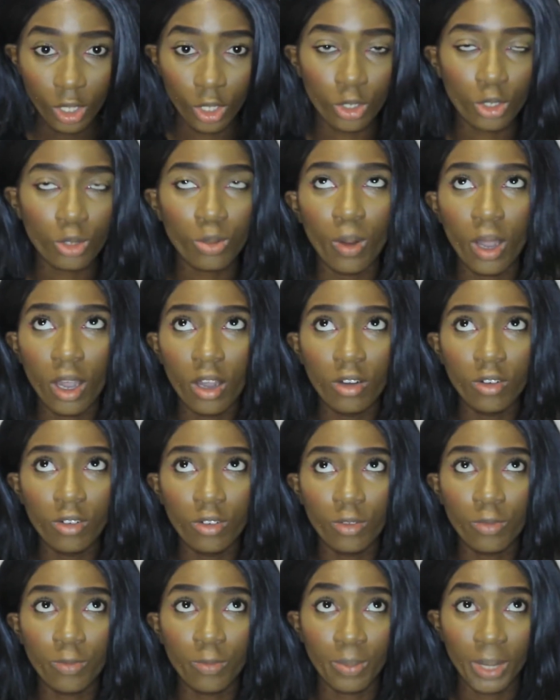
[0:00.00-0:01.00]

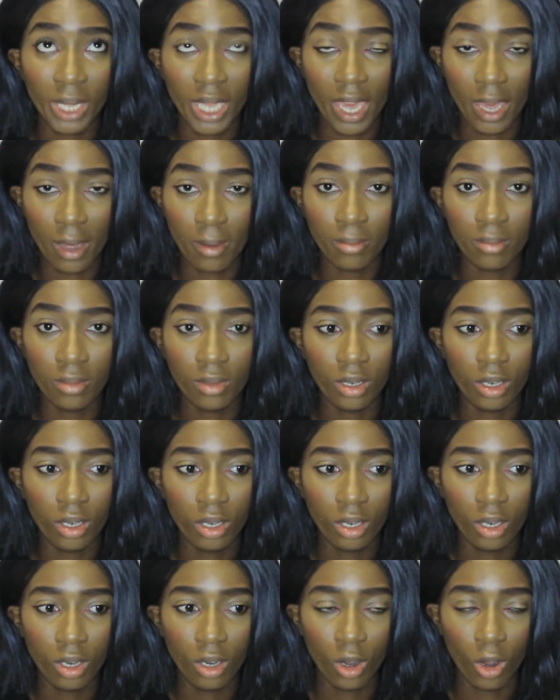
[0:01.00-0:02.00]
12 p.m.
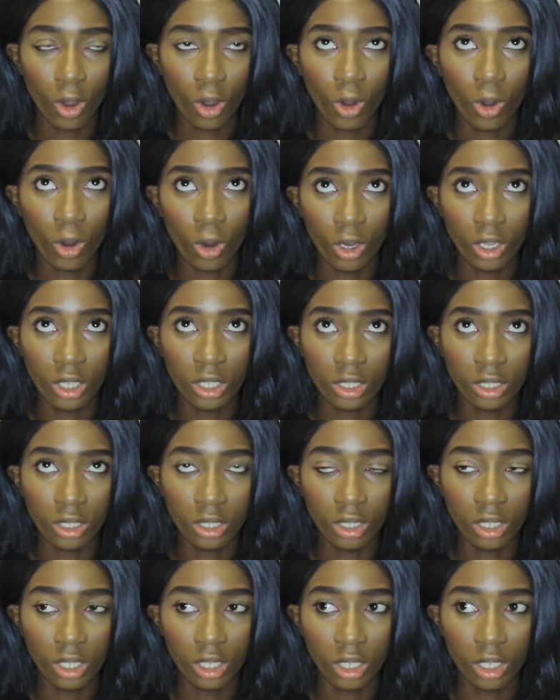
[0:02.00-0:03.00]

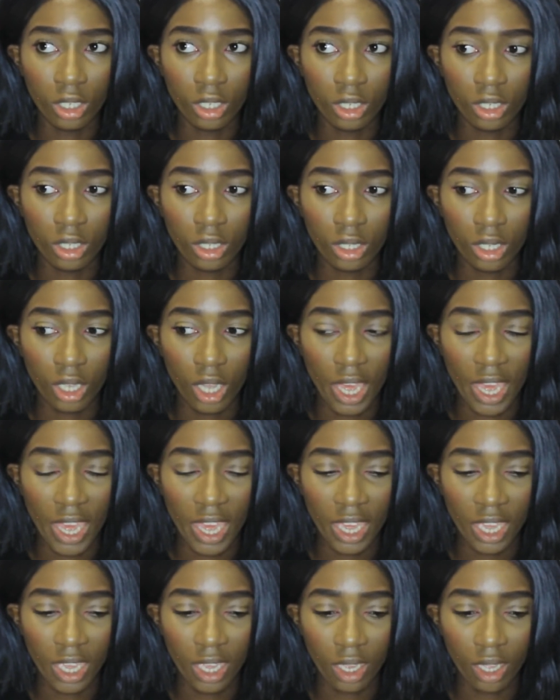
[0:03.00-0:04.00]
on
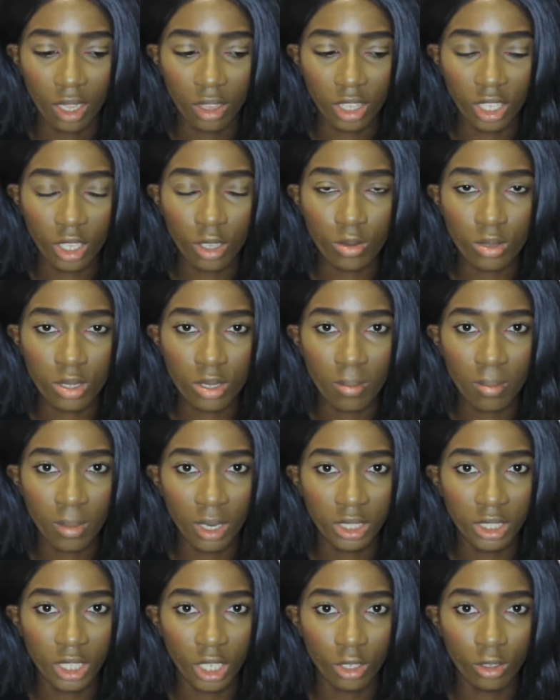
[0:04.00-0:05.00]
I think it was a
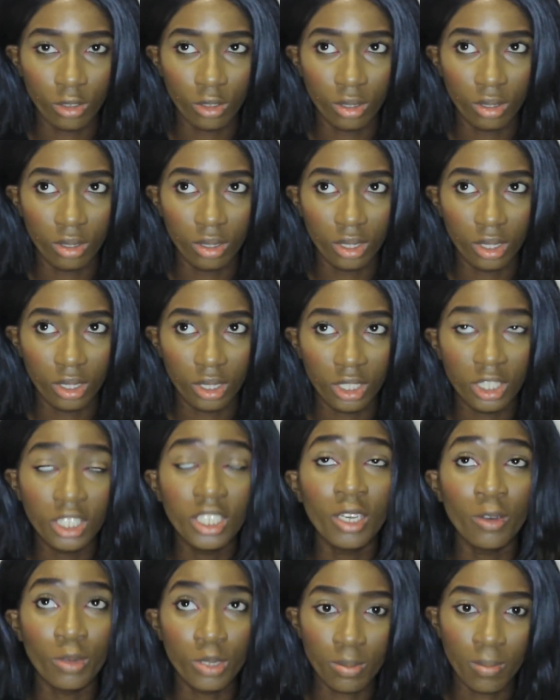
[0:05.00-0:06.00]
Monday, or
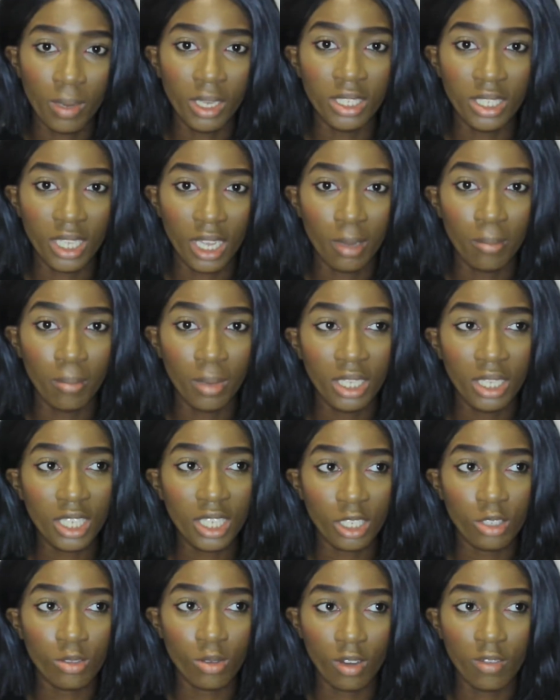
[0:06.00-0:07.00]
it was Monday
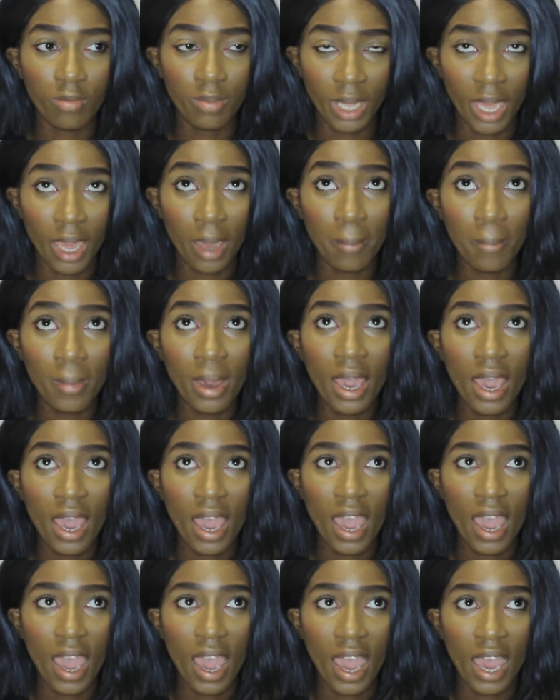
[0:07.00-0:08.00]
12 p.m.
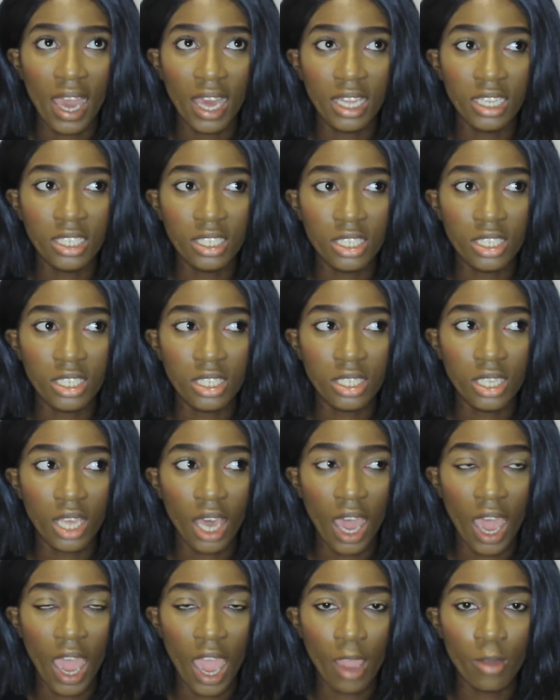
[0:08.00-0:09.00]
and
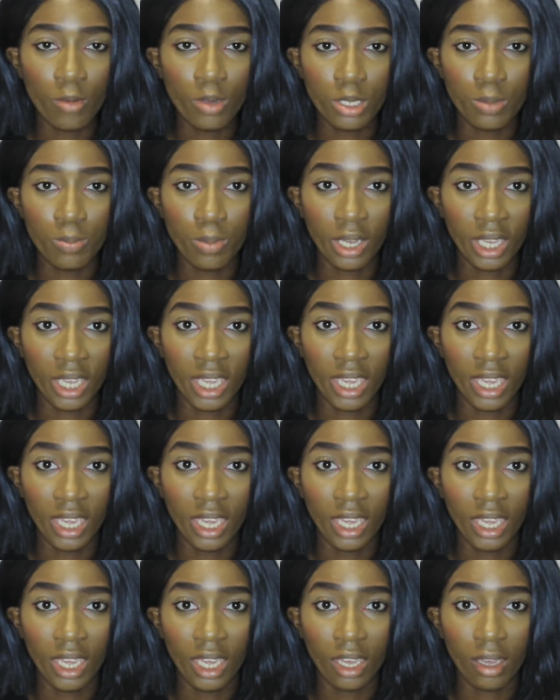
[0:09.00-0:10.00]
I
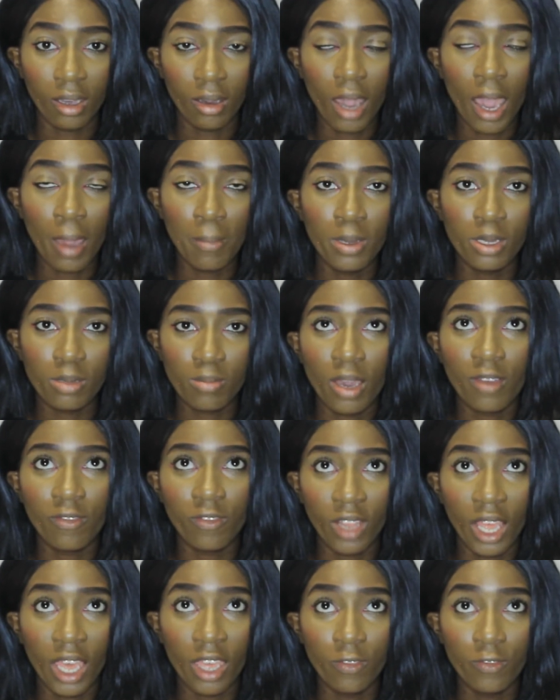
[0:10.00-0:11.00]
booked my
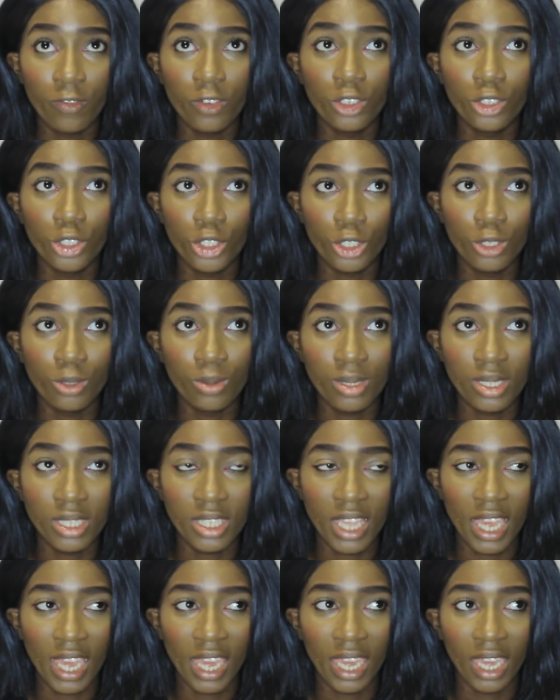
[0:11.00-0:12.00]
flight for
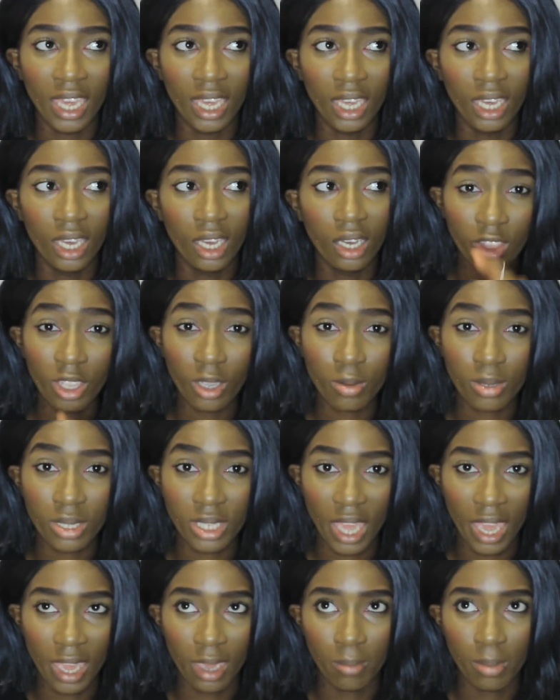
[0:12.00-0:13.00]
Tuesday, I think it was
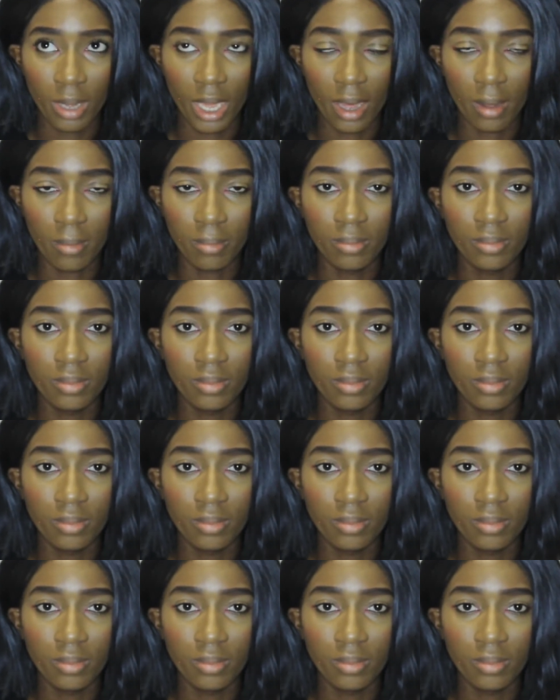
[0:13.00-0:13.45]
8 p.m.